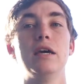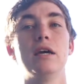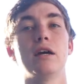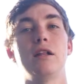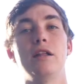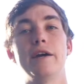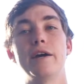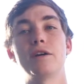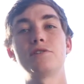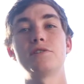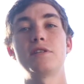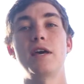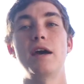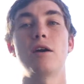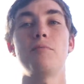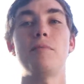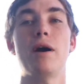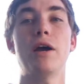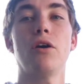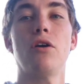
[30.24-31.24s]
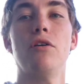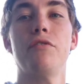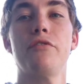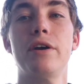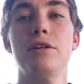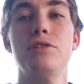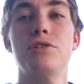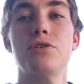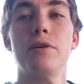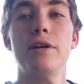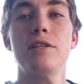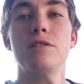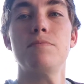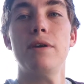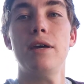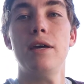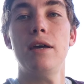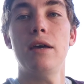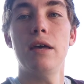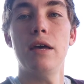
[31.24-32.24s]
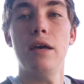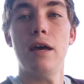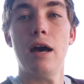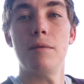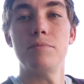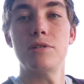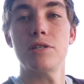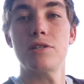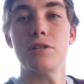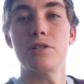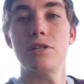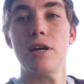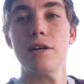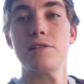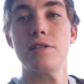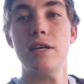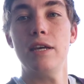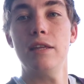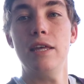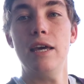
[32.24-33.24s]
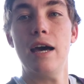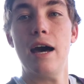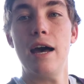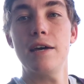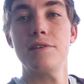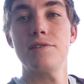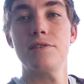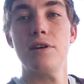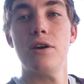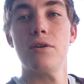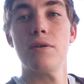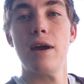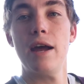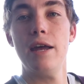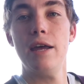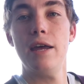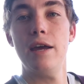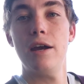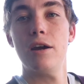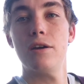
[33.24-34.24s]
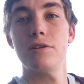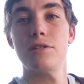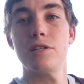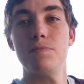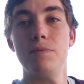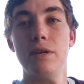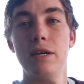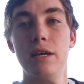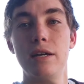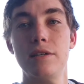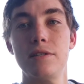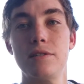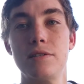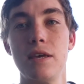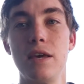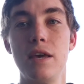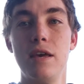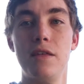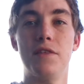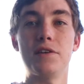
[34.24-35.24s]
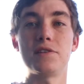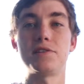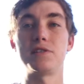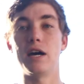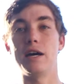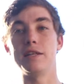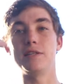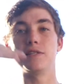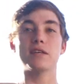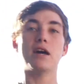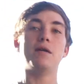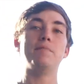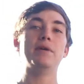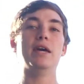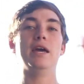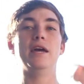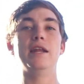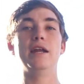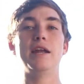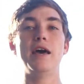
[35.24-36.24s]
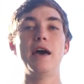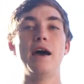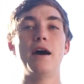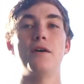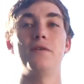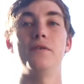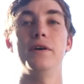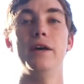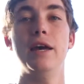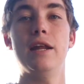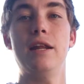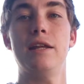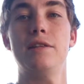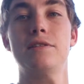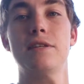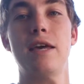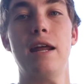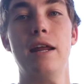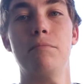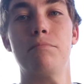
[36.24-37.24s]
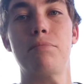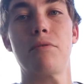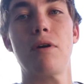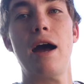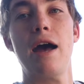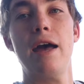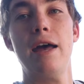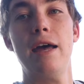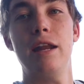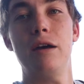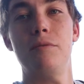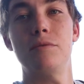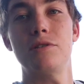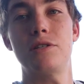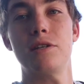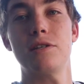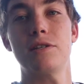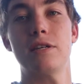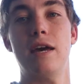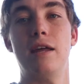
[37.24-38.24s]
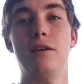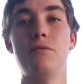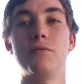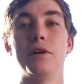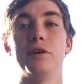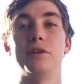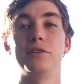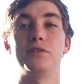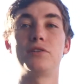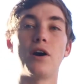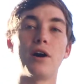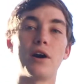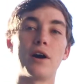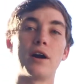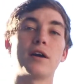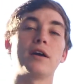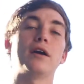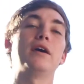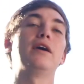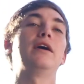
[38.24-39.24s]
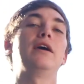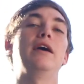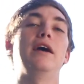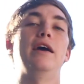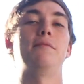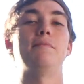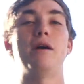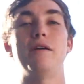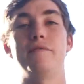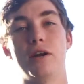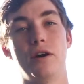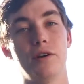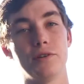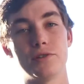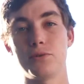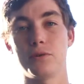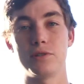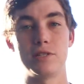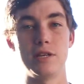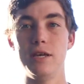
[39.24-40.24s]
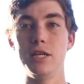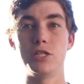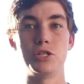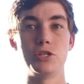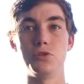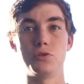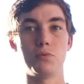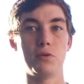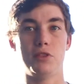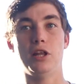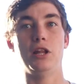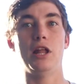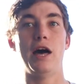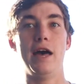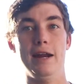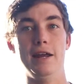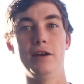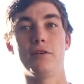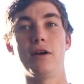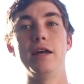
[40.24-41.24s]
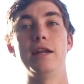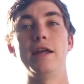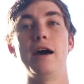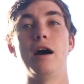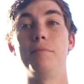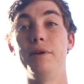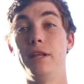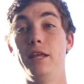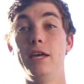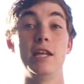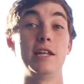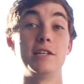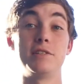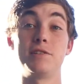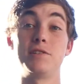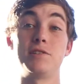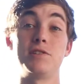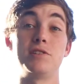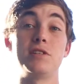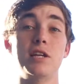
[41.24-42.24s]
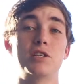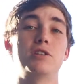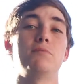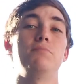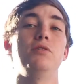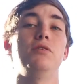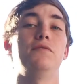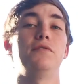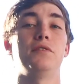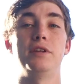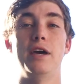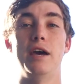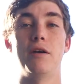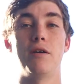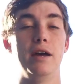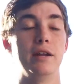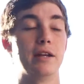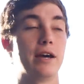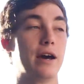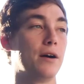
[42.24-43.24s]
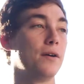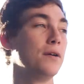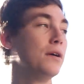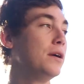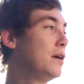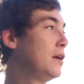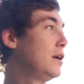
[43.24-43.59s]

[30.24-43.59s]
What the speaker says: Claire Stair, my girlfriend, joins me. I'm just adjusting the ISO right here just because the sun's coming in and out and it's getting bright and it was just getting real dark and I'm having all sorts of issues with the lighting right now, but it is such a beautiful day right now.